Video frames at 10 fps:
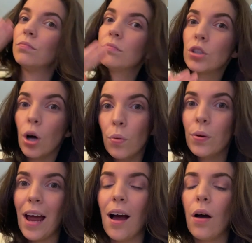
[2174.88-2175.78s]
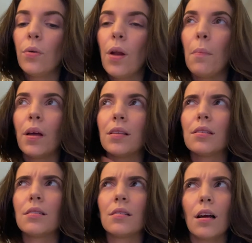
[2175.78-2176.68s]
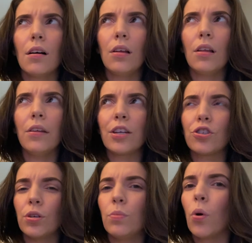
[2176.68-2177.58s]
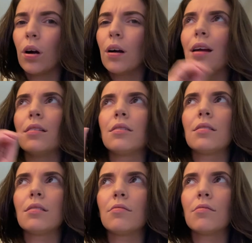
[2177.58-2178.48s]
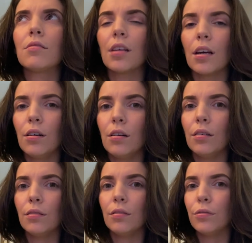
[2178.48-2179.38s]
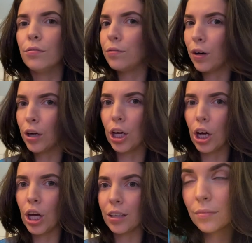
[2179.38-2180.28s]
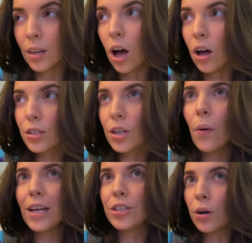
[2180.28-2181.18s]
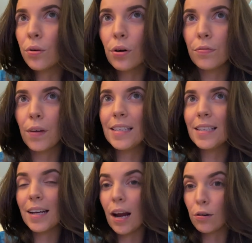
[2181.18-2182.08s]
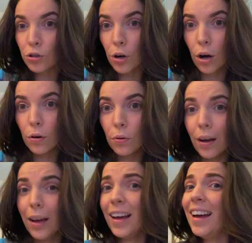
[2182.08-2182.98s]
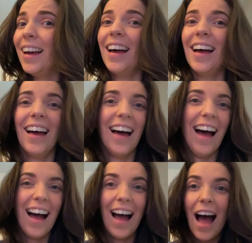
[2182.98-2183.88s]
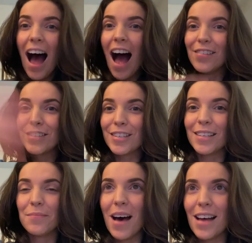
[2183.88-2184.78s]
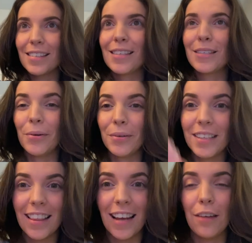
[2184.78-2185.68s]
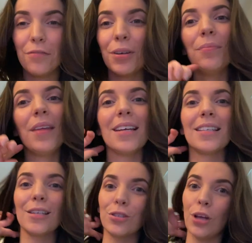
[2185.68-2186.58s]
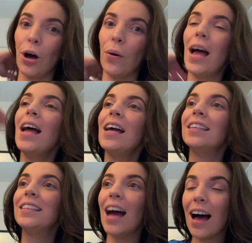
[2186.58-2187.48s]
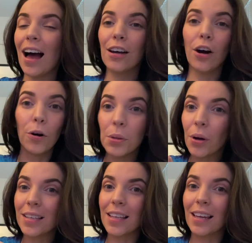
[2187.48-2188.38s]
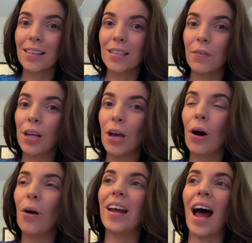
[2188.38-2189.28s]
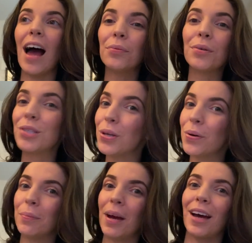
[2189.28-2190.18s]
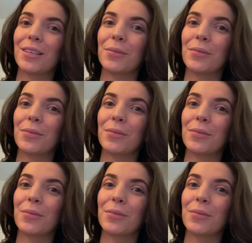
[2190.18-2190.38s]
toned down, but still extreme horror and still very good. Also, I don't know if I did an outro. I was just a mess this whole day that I filmed this. So yeah, I hope you guys like this video and I will see you in my next